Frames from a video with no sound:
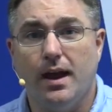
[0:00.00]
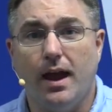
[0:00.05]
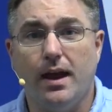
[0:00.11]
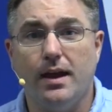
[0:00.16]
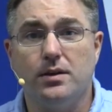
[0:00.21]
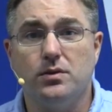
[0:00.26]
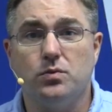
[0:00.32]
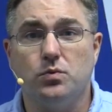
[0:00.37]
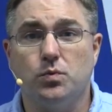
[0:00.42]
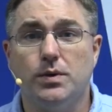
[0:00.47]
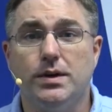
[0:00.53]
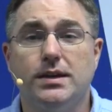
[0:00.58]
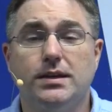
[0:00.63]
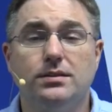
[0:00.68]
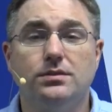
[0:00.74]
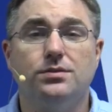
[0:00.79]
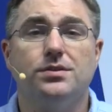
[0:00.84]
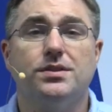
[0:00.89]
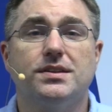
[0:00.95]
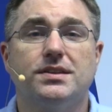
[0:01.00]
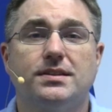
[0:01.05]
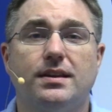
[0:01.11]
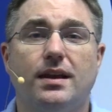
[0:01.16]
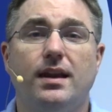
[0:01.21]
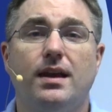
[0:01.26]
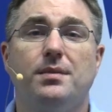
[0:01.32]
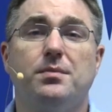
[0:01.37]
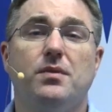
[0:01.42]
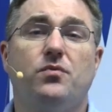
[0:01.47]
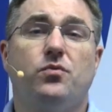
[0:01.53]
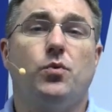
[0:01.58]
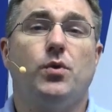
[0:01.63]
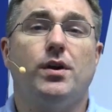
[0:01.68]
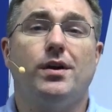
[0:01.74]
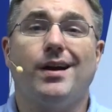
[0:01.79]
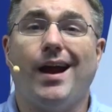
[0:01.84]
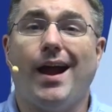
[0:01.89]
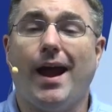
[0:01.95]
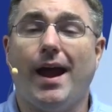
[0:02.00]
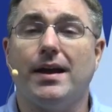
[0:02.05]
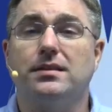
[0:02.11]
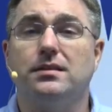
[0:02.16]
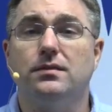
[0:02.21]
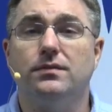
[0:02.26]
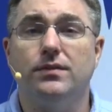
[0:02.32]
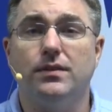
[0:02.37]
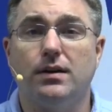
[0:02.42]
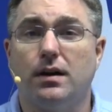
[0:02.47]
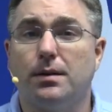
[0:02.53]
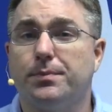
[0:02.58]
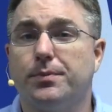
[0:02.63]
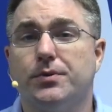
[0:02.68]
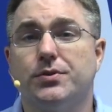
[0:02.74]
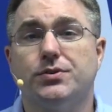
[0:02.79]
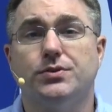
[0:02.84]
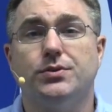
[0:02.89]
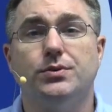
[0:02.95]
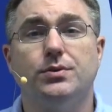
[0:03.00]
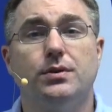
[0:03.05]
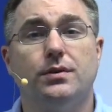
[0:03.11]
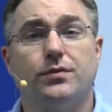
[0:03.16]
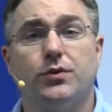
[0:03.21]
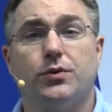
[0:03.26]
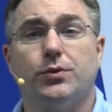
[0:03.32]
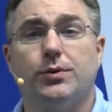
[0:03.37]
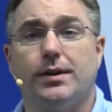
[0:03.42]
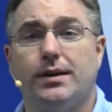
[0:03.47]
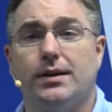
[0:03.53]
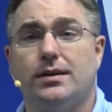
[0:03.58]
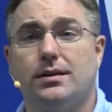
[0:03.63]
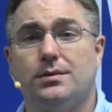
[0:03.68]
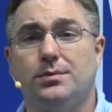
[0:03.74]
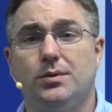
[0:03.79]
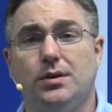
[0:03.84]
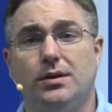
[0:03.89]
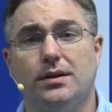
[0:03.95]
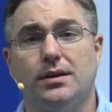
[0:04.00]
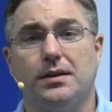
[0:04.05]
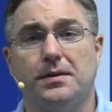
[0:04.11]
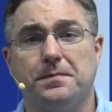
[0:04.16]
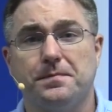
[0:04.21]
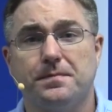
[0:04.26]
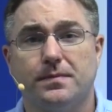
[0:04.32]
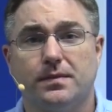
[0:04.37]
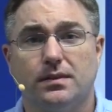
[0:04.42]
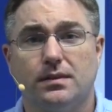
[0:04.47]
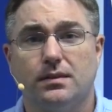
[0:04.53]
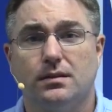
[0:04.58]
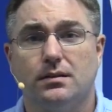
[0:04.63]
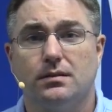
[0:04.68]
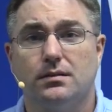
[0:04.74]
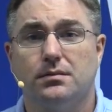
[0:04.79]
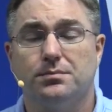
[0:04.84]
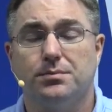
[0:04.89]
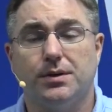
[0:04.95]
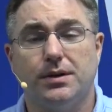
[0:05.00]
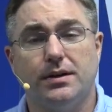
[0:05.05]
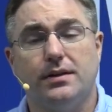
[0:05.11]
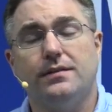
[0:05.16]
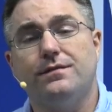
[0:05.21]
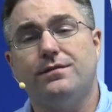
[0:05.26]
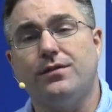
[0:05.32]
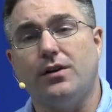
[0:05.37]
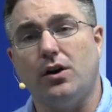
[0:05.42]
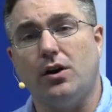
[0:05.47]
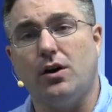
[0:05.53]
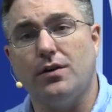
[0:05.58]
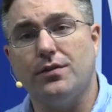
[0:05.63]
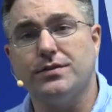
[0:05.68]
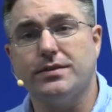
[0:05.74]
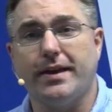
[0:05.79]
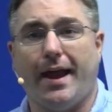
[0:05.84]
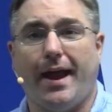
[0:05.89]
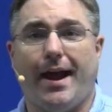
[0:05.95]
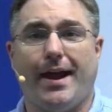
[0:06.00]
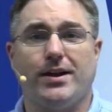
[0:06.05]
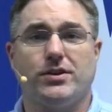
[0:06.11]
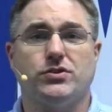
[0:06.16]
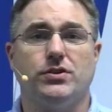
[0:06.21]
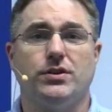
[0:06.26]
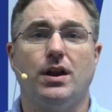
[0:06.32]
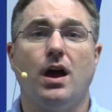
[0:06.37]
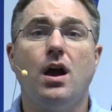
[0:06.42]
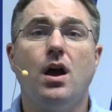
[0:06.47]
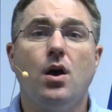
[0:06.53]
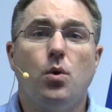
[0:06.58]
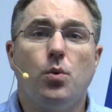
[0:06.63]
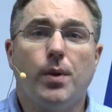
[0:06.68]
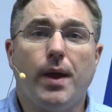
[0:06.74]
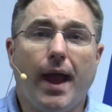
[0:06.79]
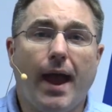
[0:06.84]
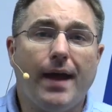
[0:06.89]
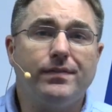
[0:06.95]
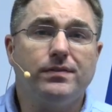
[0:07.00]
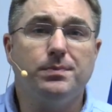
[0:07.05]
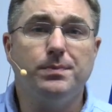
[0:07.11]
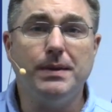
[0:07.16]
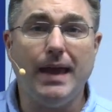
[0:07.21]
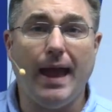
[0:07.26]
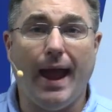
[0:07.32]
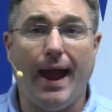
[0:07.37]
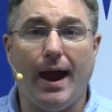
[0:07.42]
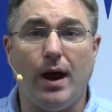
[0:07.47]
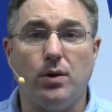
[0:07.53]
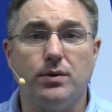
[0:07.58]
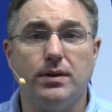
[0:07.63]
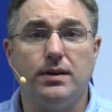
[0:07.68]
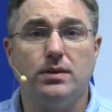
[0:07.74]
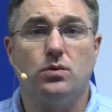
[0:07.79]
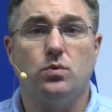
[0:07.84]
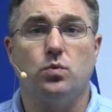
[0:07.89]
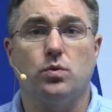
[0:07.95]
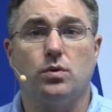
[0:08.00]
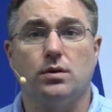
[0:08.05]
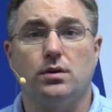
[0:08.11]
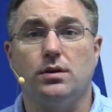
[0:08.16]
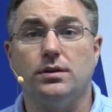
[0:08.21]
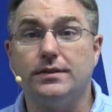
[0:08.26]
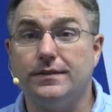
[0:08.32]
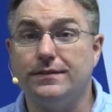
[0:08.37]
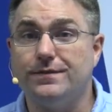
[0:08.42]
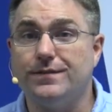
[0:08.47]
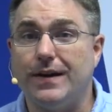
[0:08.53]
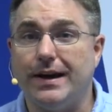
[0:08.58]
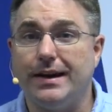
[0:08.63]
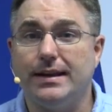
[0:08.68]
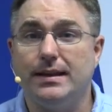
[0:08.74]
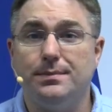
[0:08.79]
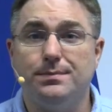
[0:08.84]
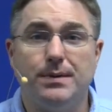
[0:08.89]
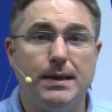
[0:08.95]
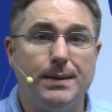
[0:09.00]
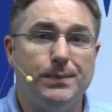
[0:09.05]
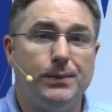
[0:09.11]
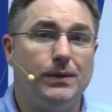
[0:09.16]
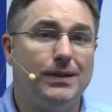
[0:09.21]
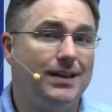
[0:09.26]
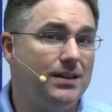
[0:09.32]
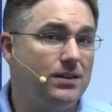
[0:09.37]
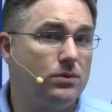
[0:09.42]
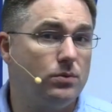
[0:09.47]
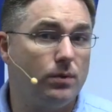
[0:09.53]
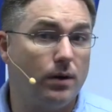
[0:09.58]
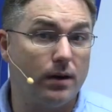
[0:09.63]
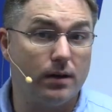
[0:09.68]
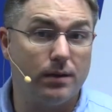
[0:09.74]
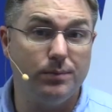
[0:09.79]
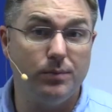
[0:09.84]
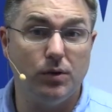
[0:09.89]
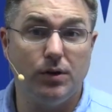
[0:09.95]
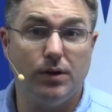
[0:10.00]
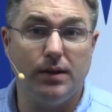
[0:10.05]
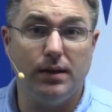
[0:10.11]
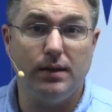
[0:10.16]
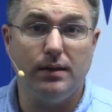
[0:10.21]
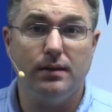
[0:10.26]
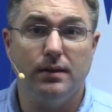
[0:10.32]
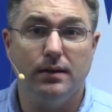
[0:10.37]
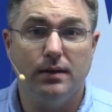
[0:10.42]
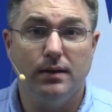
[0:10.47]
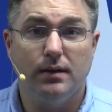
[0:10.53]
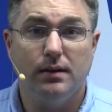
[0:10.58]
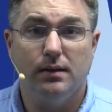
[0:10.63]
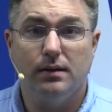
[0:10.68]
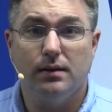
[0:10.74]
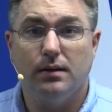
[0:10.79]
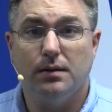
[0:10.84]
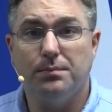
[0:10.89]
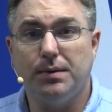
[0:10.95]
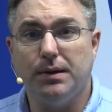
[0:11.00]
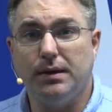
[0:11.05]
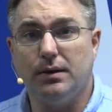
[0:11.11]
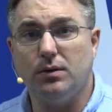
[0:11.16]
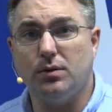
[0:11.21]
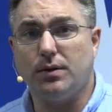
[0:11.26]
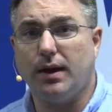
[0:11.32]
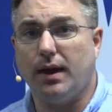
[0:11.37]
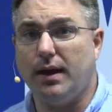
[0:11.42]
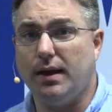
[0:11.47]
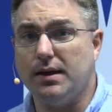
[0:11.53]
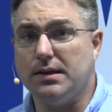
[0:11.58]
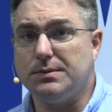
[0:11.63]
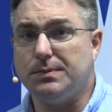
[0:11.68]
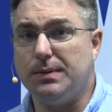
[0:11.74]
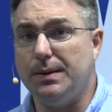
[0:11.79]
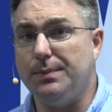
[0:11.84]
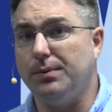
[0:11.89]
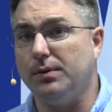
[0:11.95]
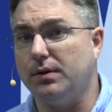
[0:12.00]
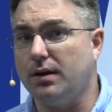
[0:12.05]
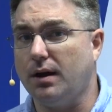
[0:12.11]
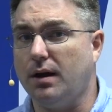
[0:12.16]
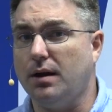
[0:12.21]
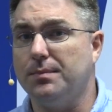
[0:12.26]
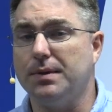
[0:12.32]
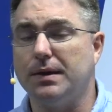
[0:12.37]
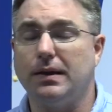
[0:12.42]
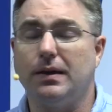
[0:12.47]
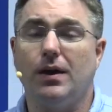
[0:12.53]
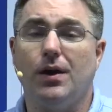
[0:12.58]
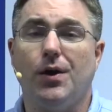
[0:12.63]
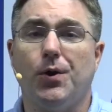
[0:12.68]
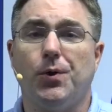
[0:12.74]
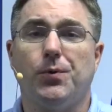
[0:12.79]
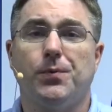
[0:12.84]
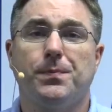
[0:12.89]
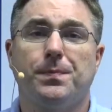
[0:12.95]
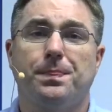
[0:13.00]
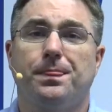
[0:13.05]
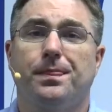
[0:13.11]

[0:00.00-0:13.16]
And we can do the same if we are active in our pursuit of creating community. But it involves action. We have to be out in the world inviting people into our community and being okay as people come and go.